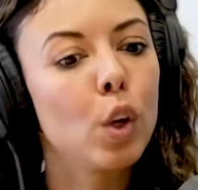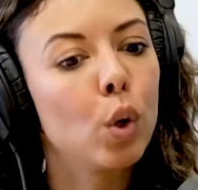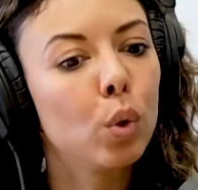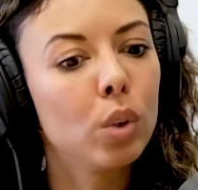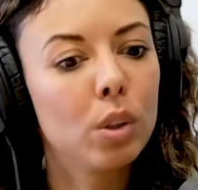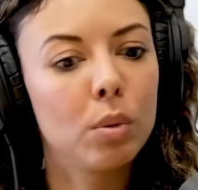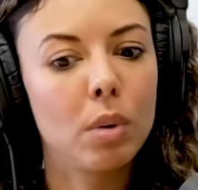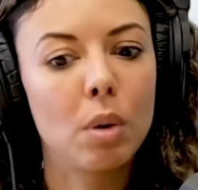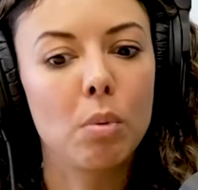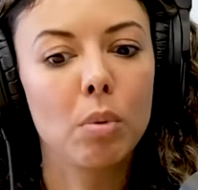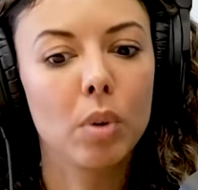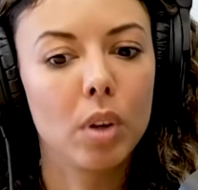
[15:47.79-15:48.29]
the only
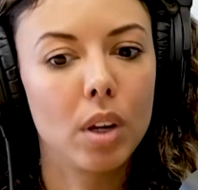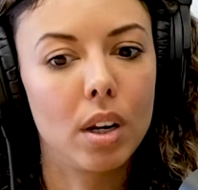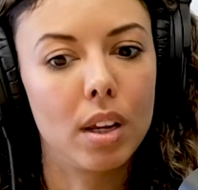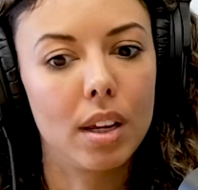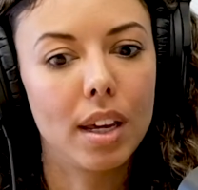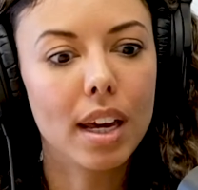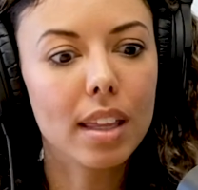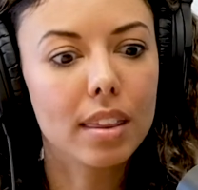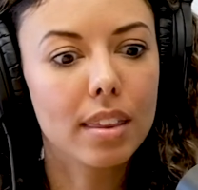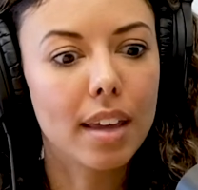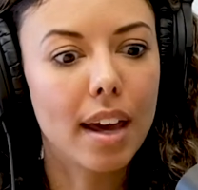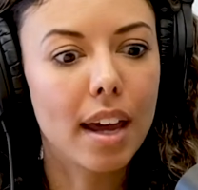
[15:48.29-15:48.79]
way we're going to
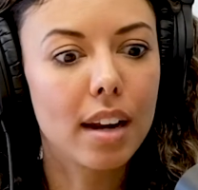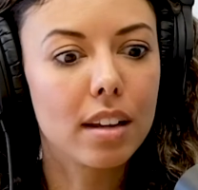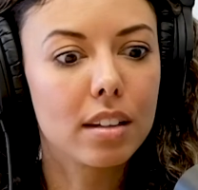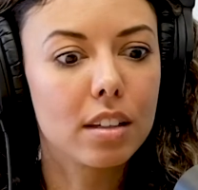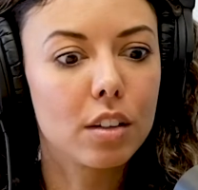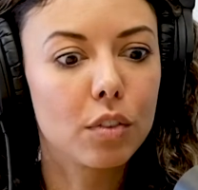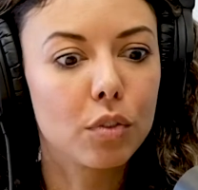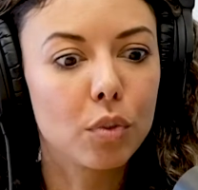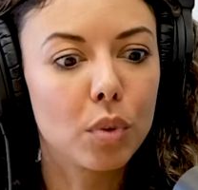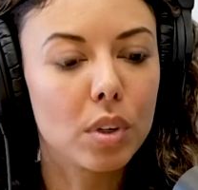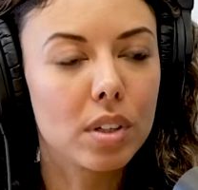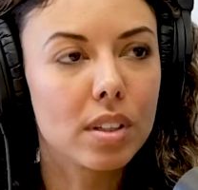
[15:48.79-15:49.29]
get that is
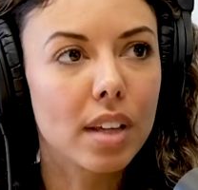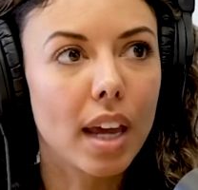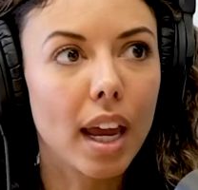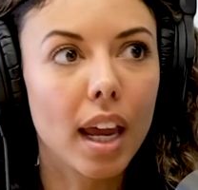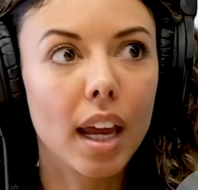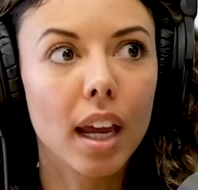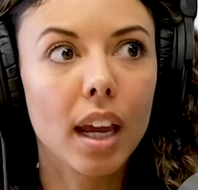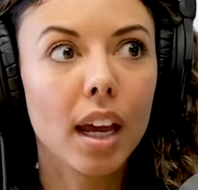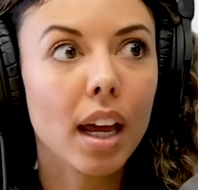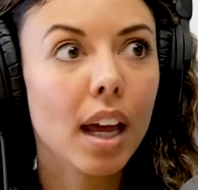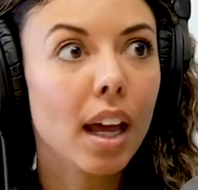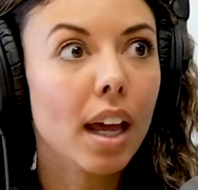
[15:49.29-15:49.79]
if we
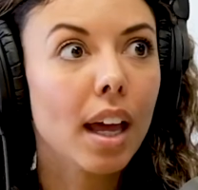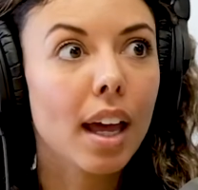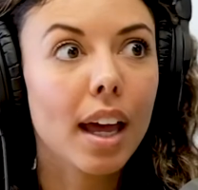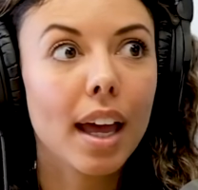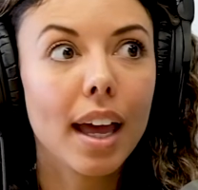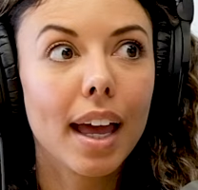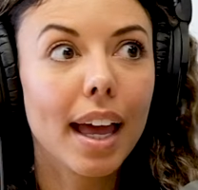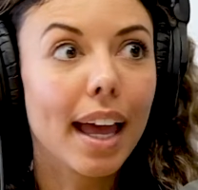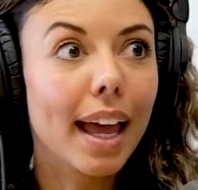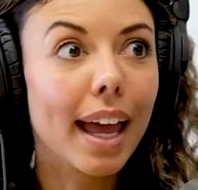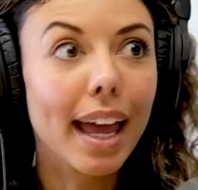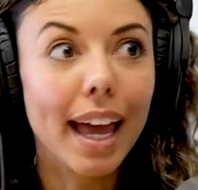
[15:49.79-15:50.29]
say,
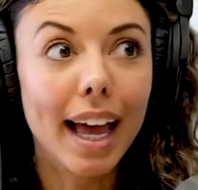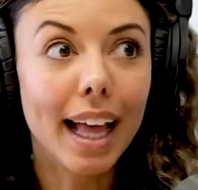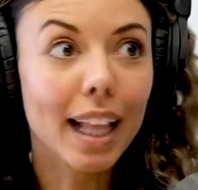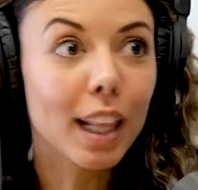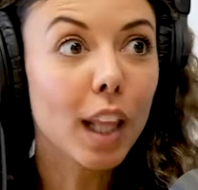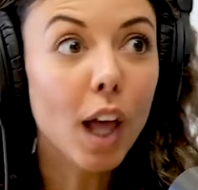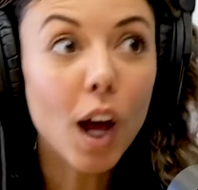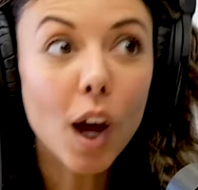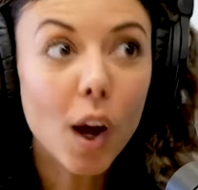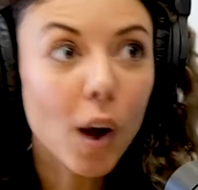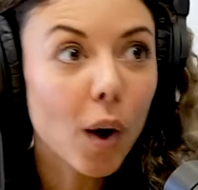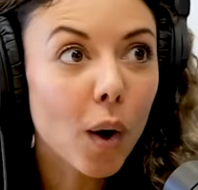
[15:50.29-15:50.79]

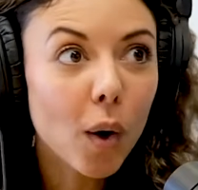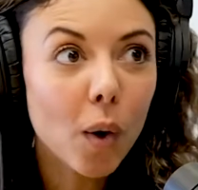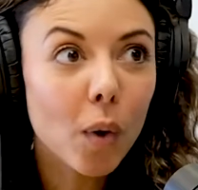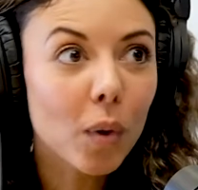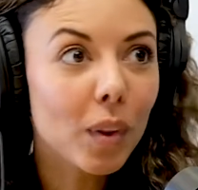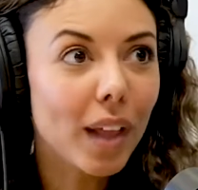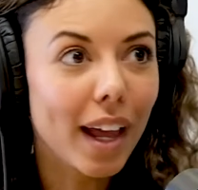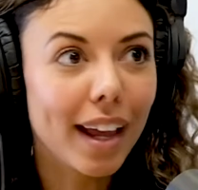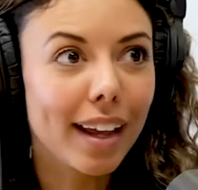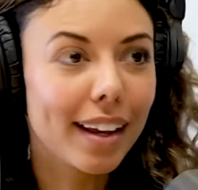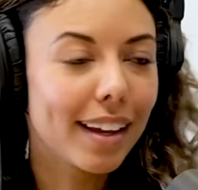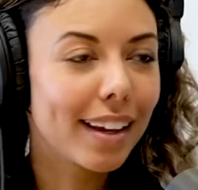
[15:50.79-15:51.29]
hello,
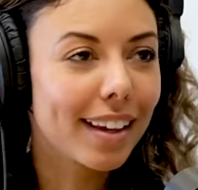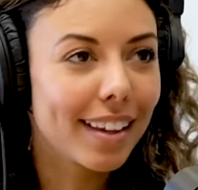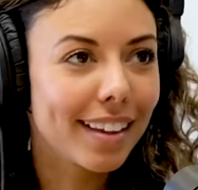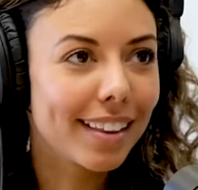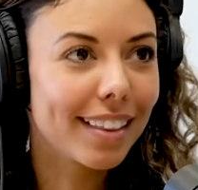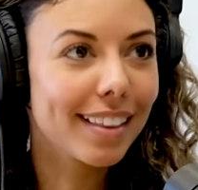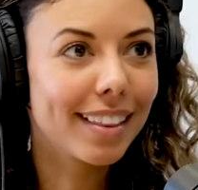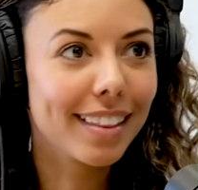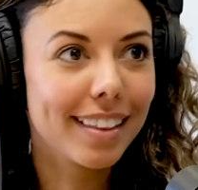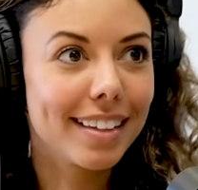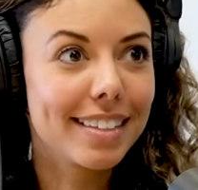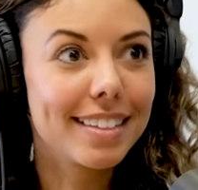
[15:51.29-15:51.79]
like
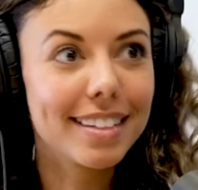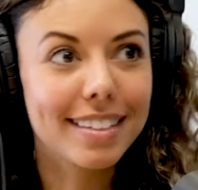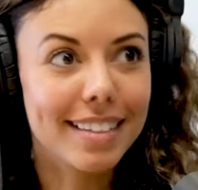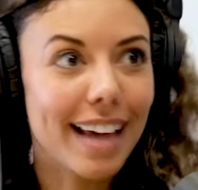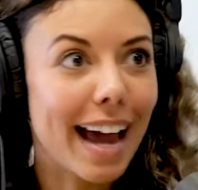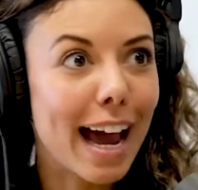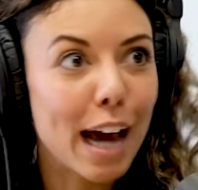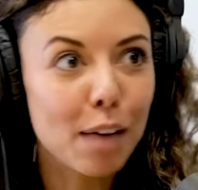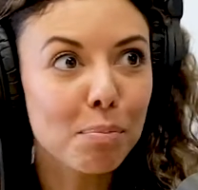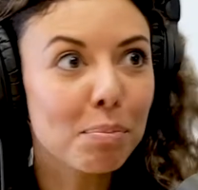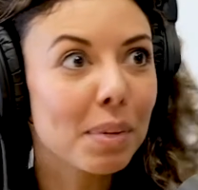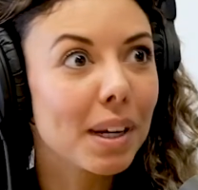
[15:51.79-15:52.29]
this is
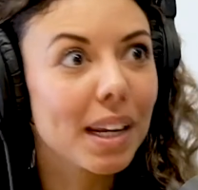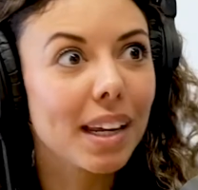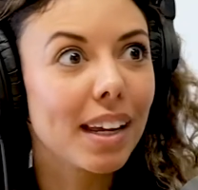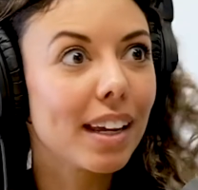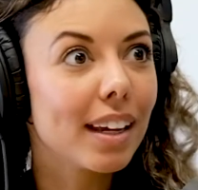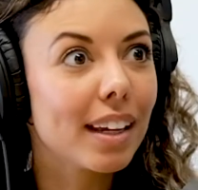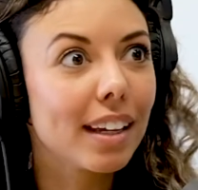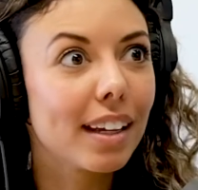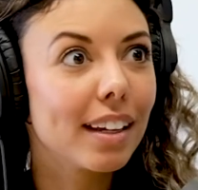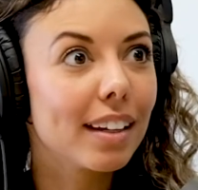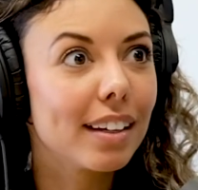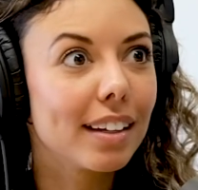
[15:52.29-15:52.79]

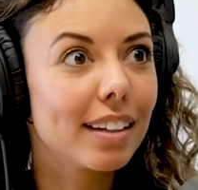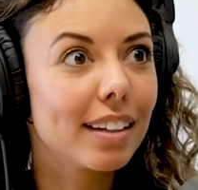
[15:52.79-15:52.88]
happening.